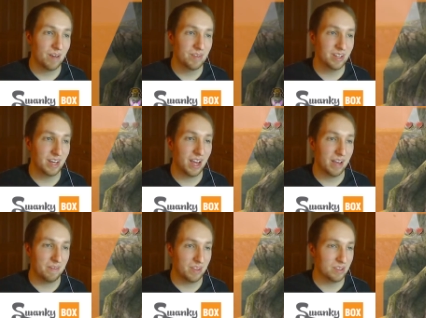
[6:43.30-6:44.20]
obviously I
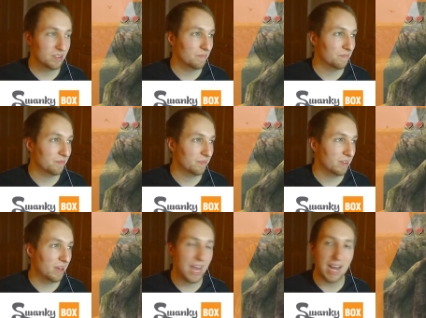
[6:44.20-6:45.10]
have these
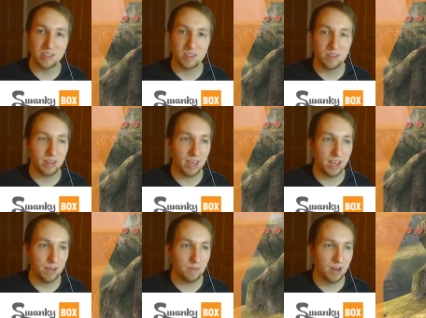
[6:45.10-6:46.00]
hacked into the
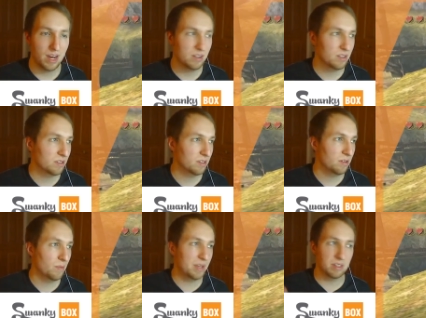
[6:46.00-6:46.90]
game. Just
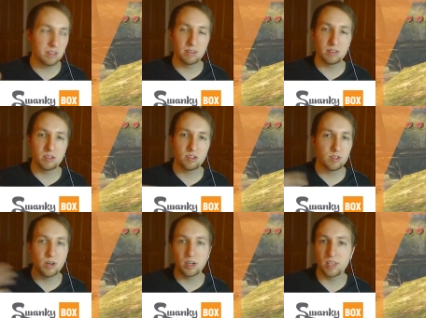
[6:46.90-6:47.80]
basically
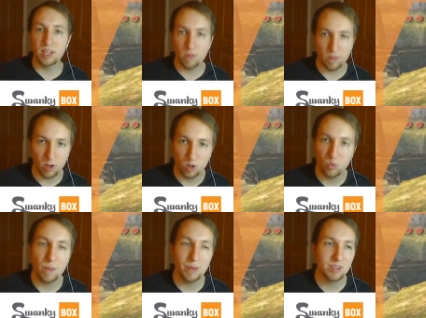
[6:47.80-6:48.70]
started Link with all
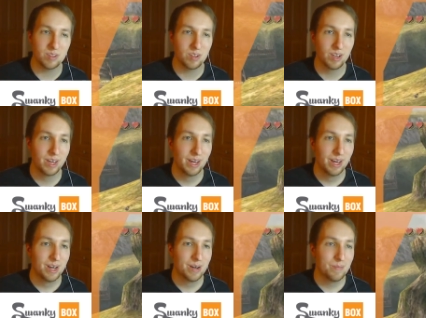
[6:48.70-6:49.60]
his weapons,
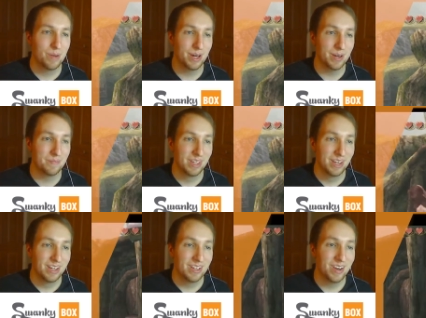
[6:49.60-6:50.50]
but
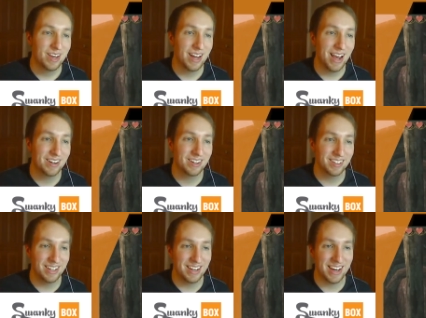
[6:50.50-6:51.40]
you can
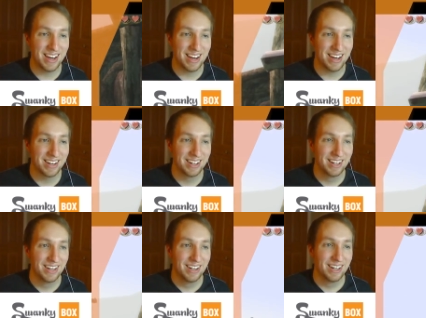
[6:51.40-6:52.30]
actually
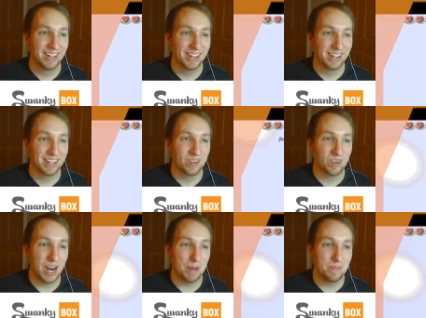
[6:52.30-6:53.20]

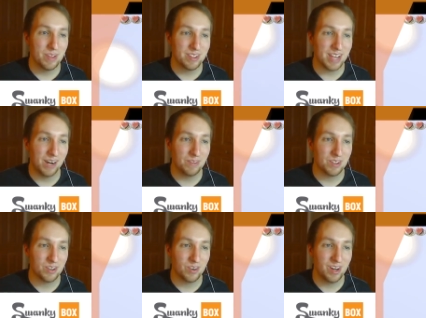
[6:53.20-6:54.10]
grab this out of
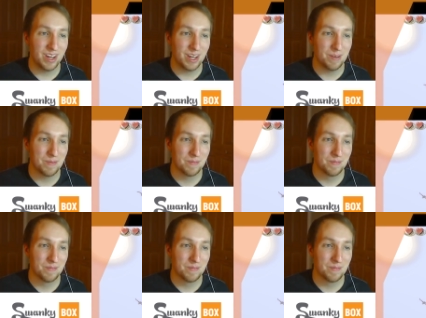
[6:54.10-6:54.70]
the tree